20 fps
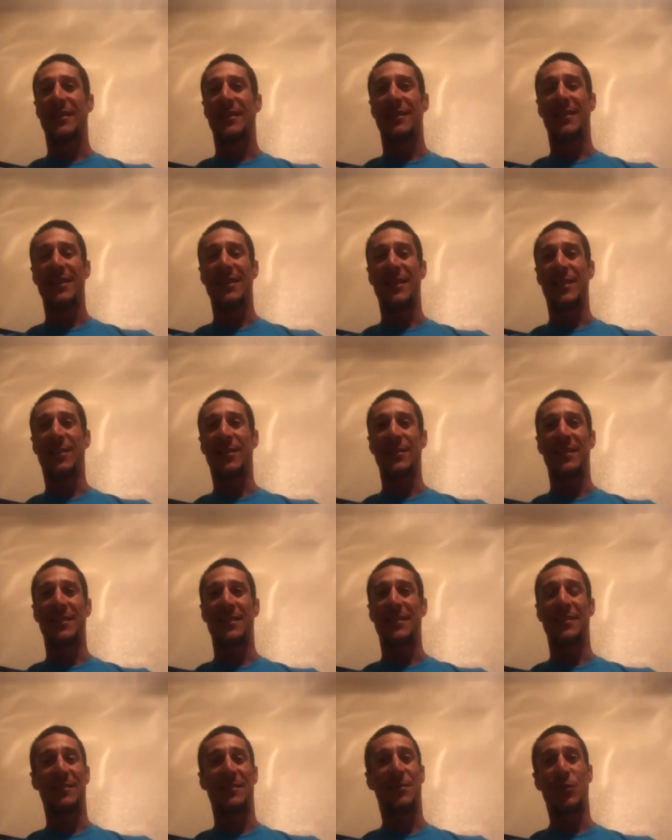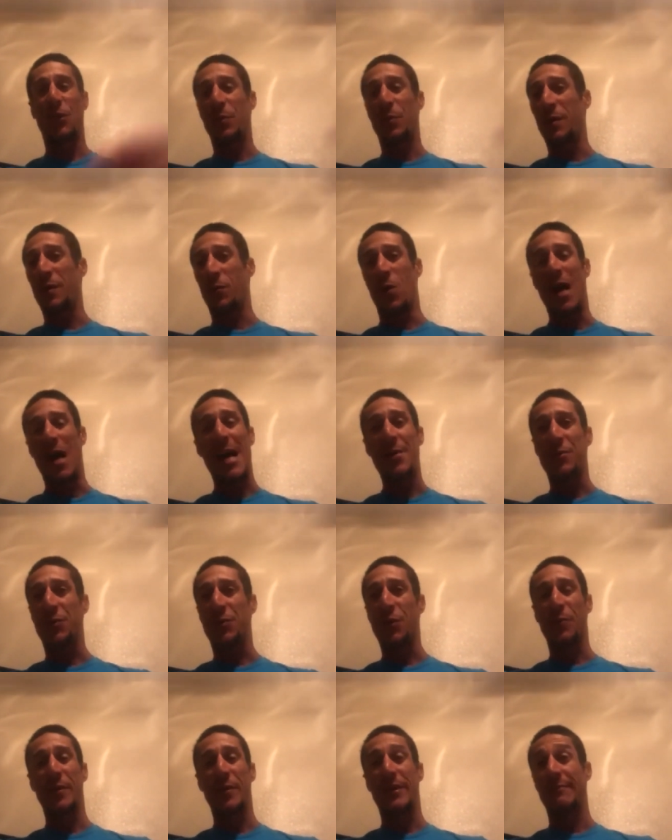It took me a while. It
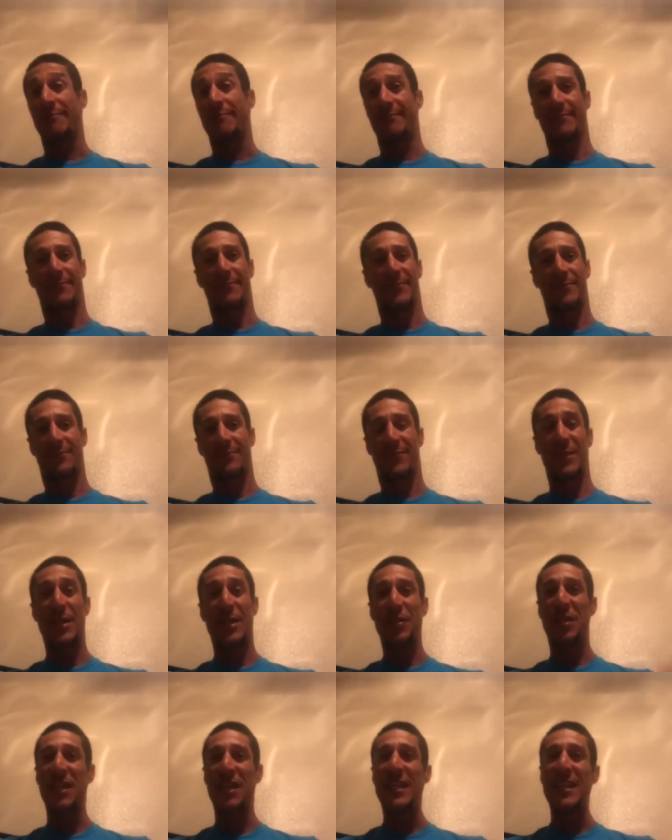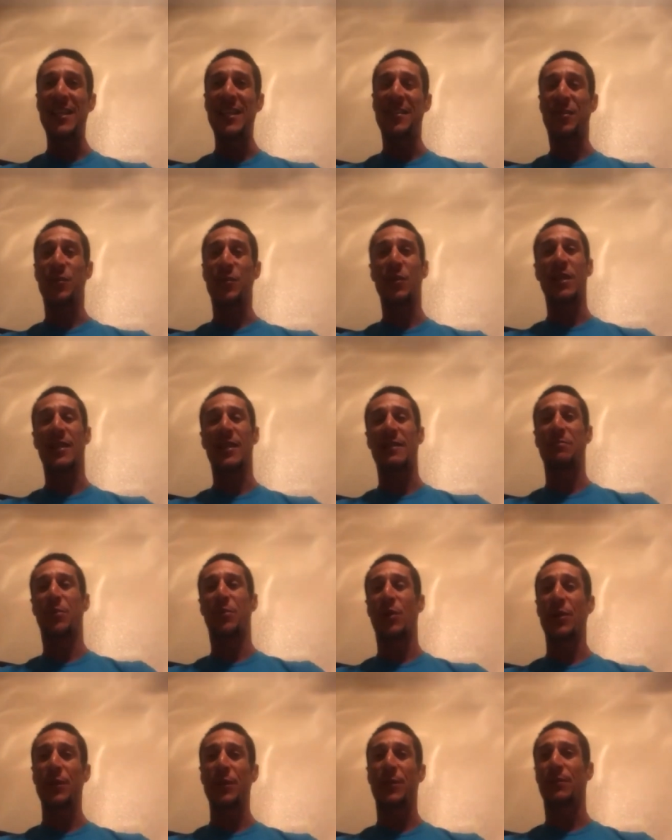took me 13 years to get a
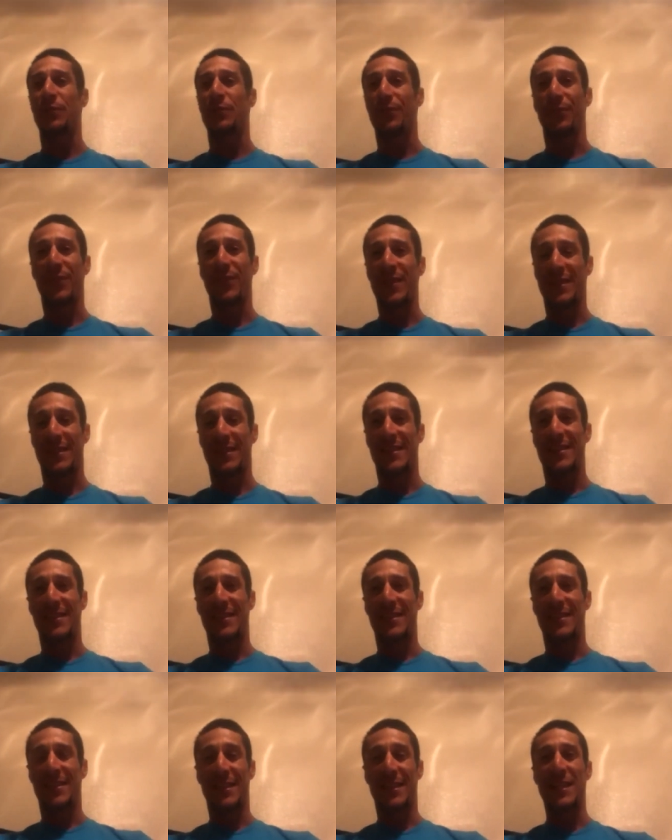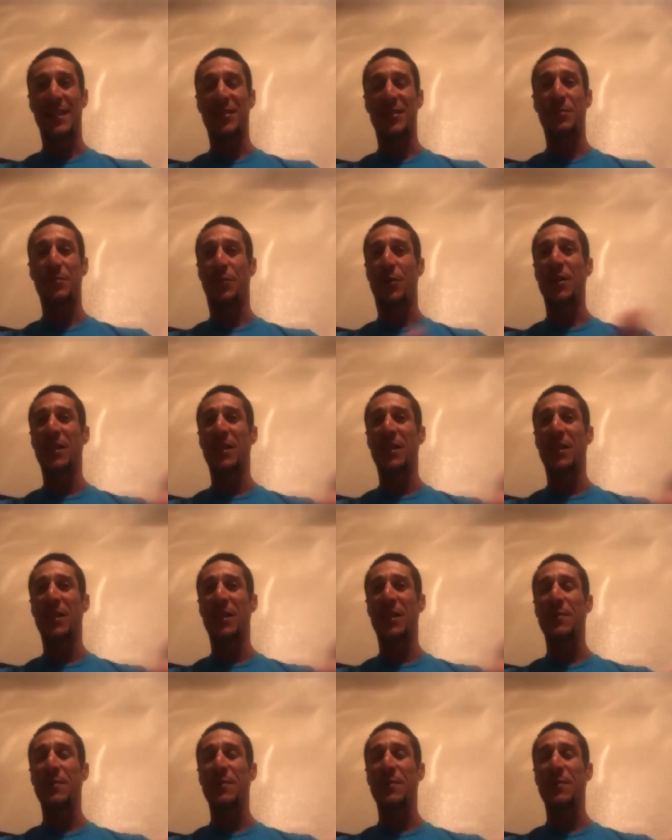podium, and I did Punky
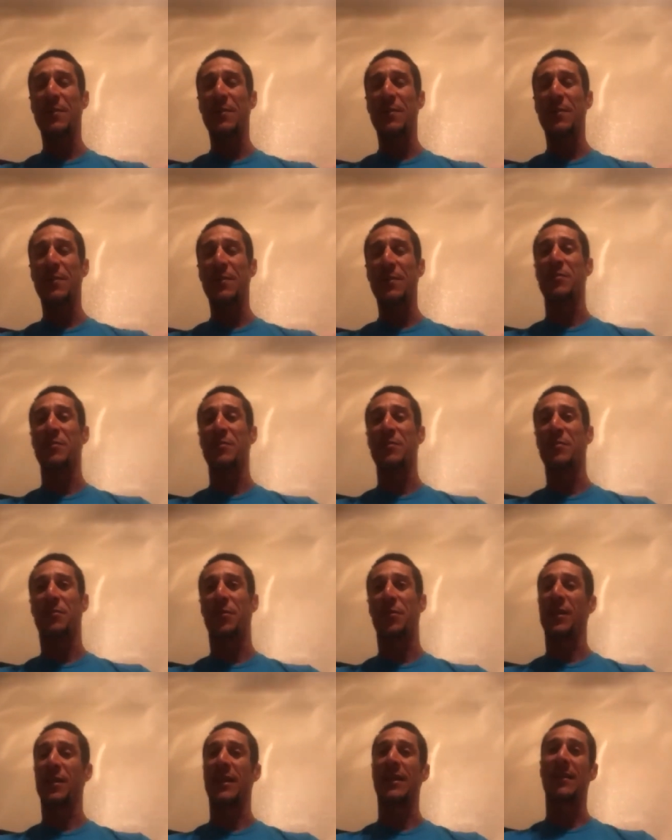5 times before that.